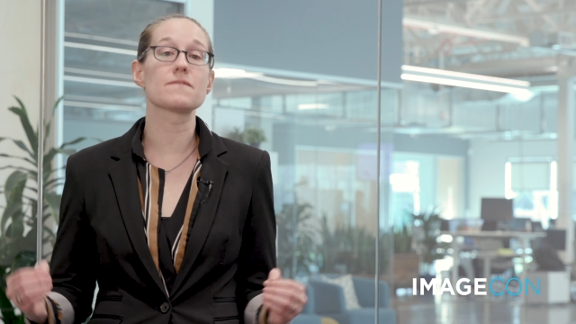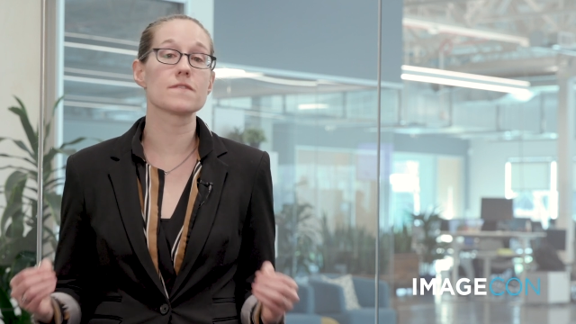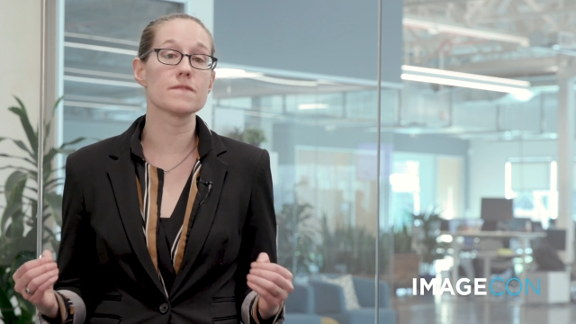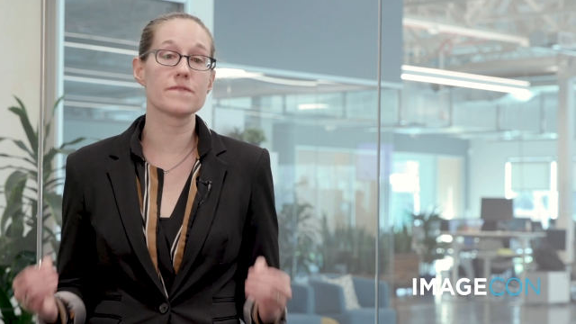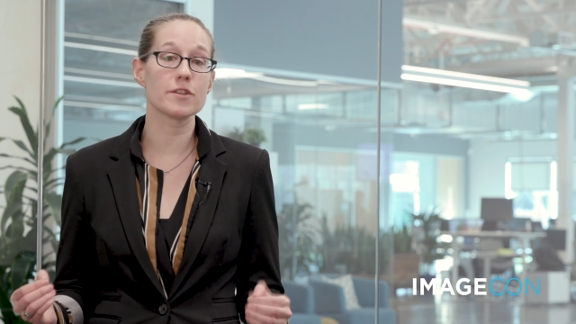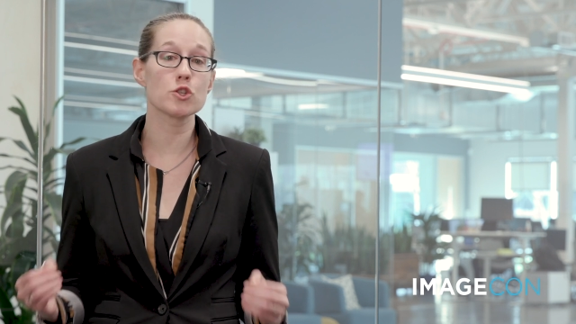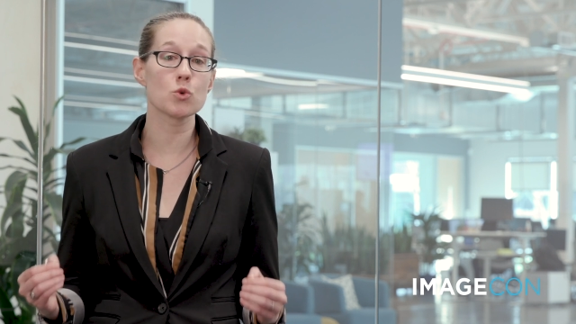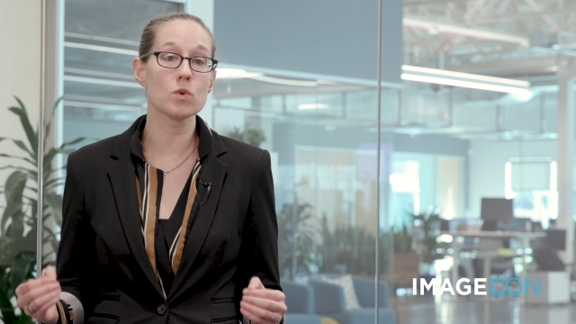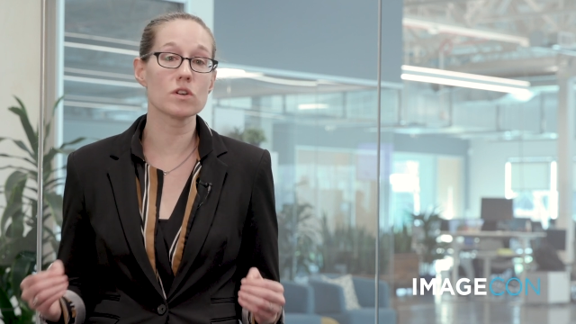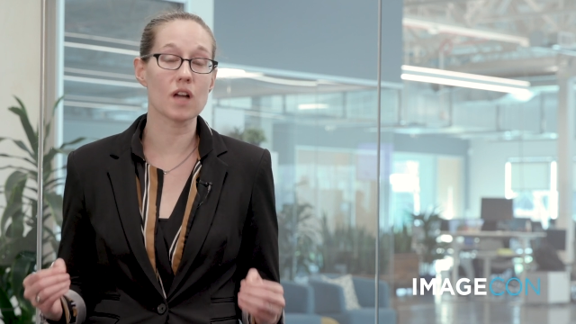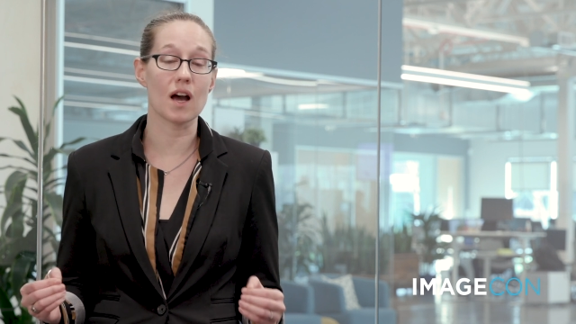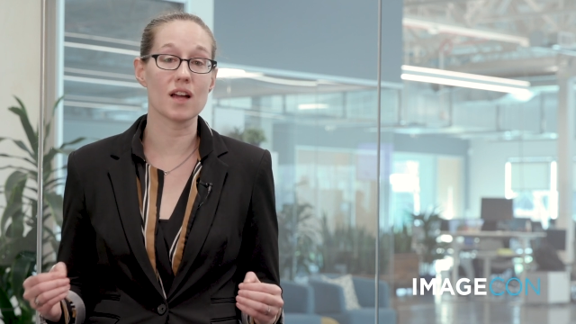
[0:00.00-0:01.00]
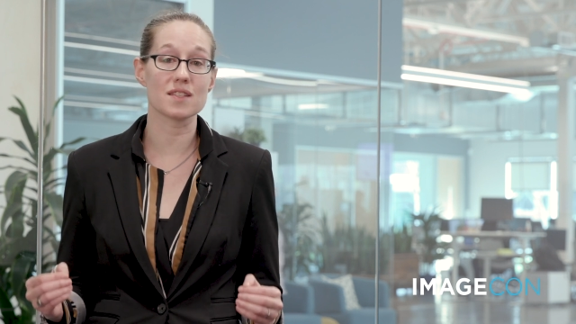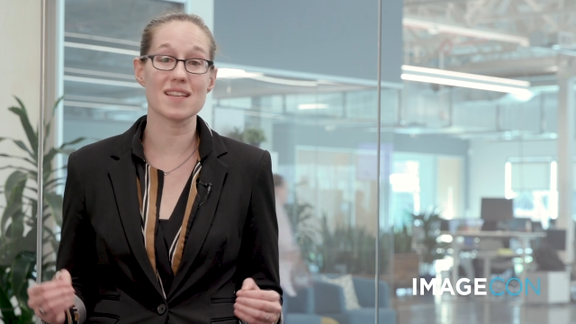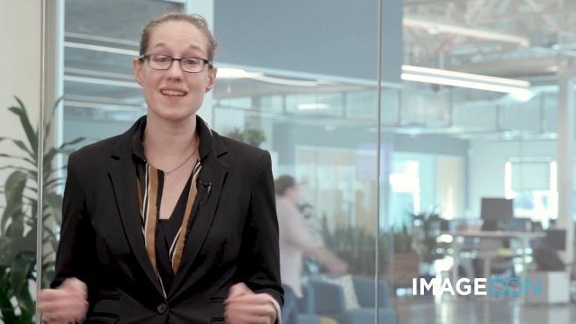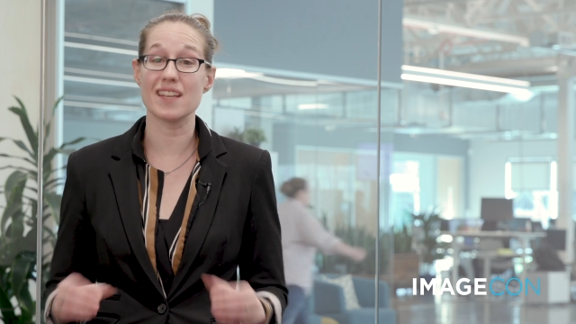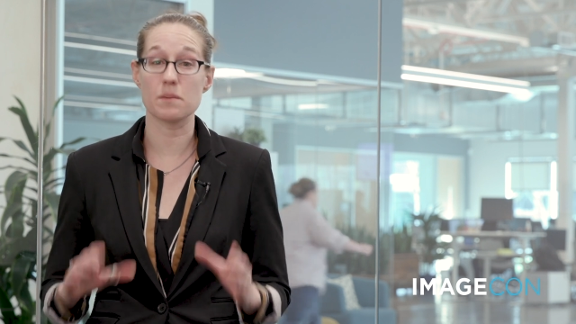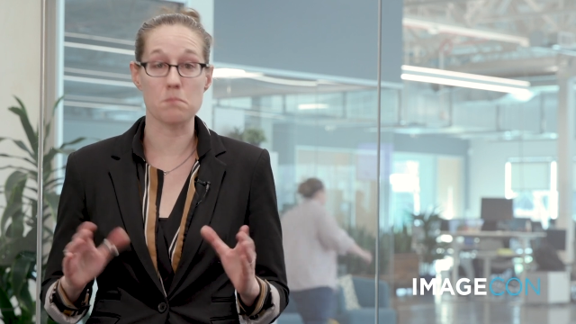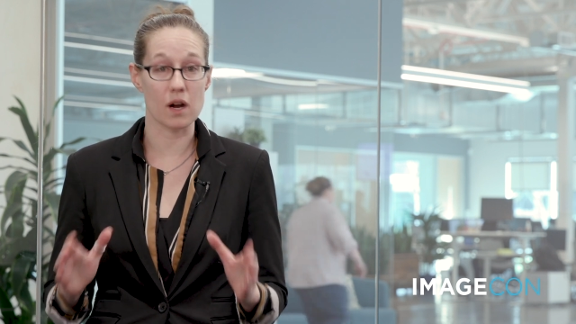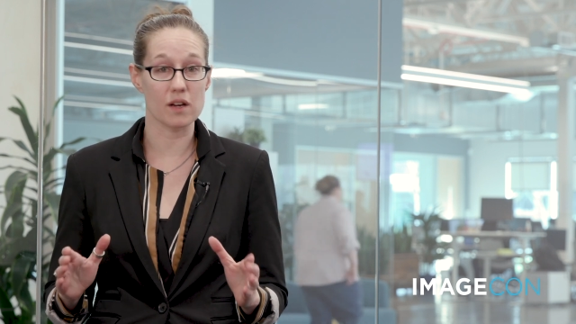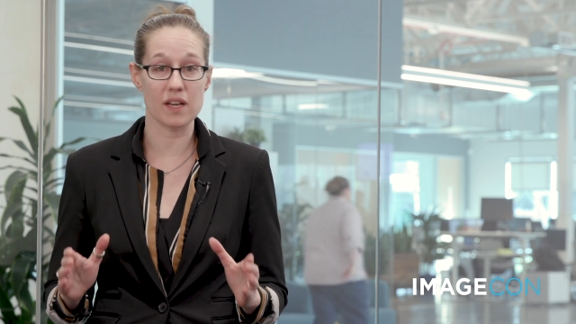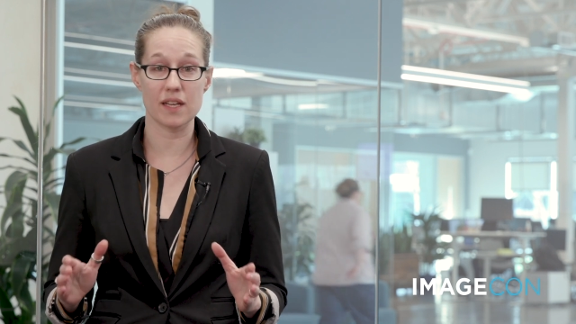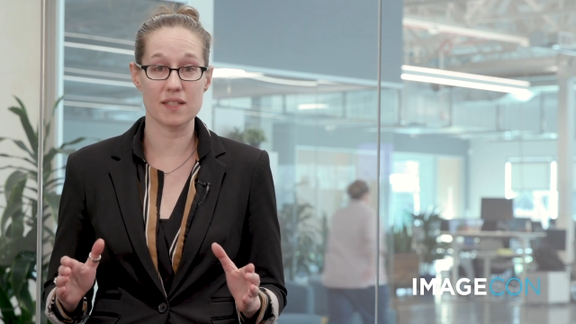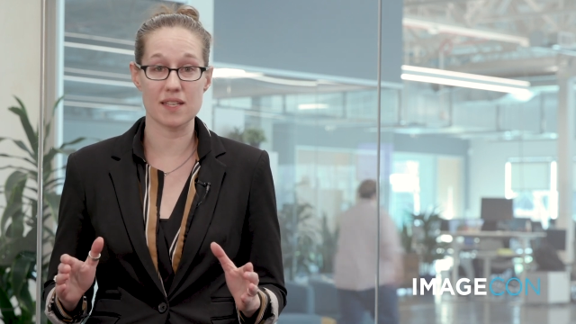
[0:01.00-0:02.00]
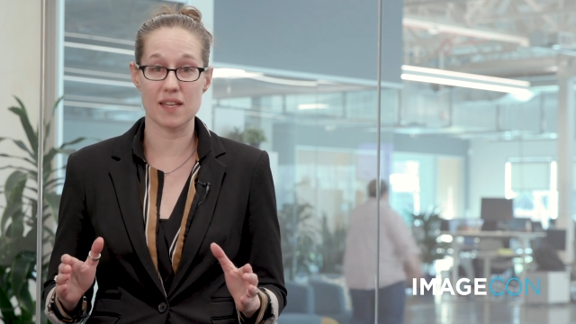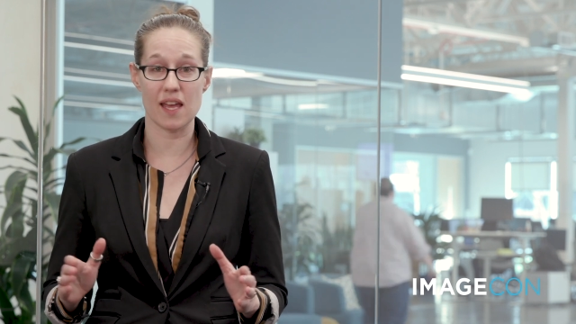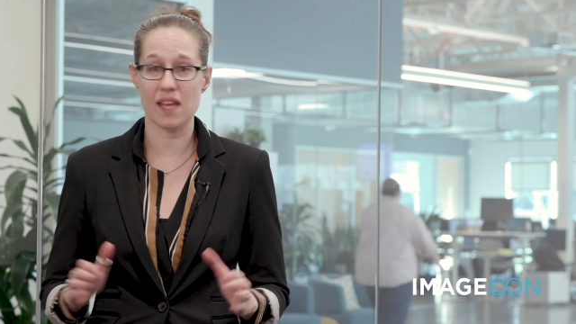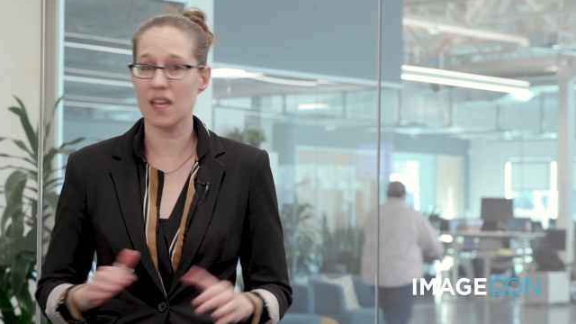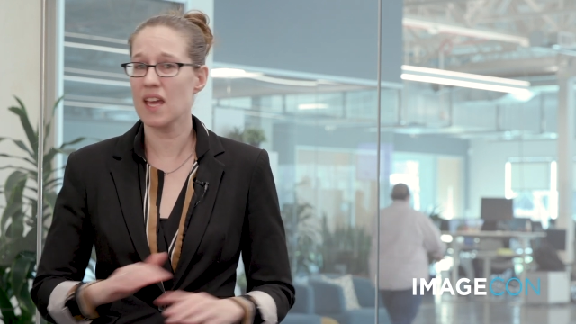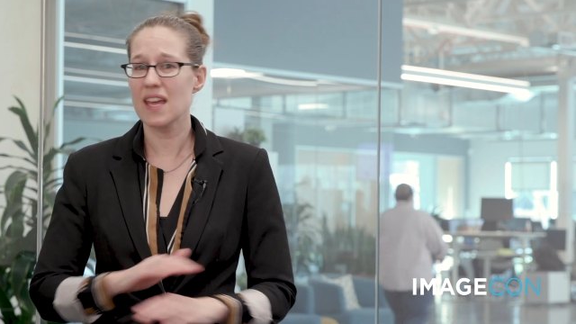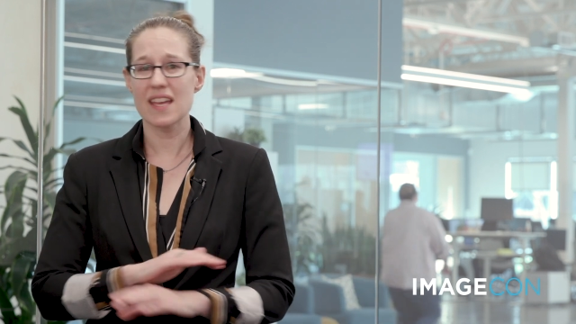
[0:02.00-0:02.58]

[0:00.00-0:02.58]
for visual content in marketing today